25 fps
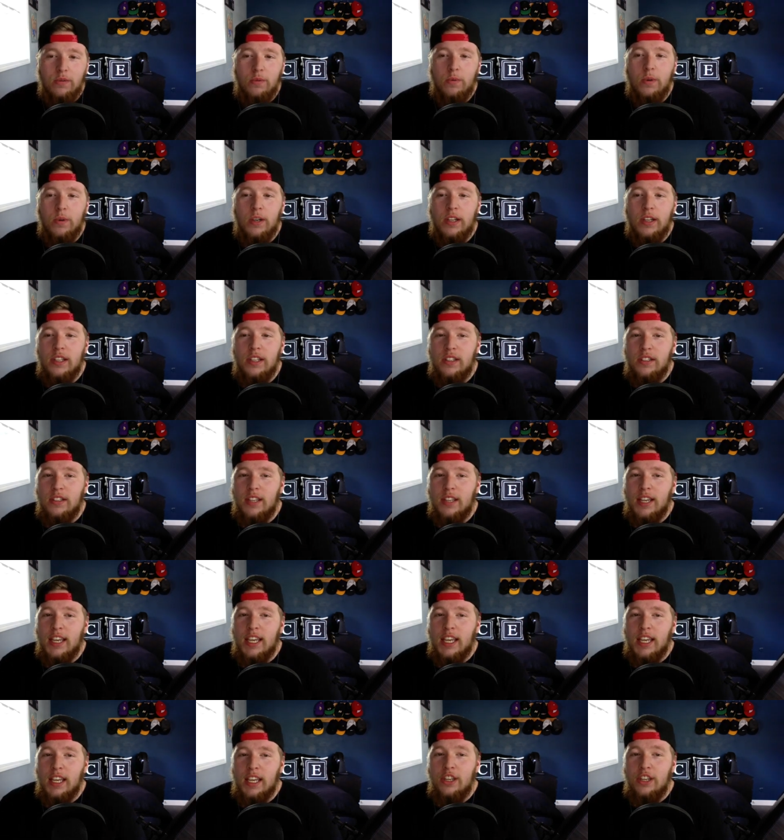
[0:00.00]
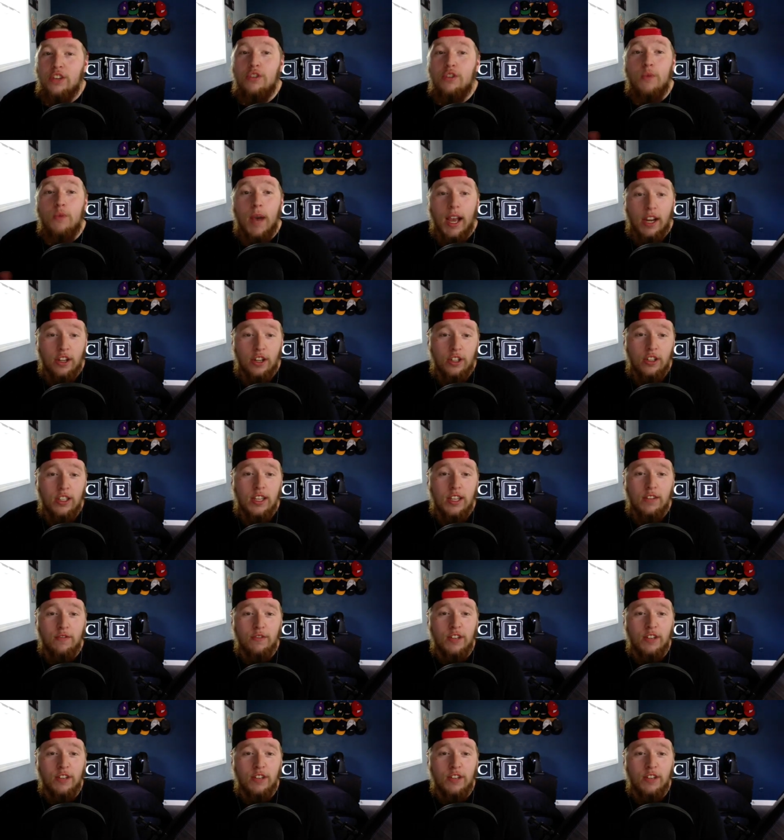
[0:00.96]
was like you actually had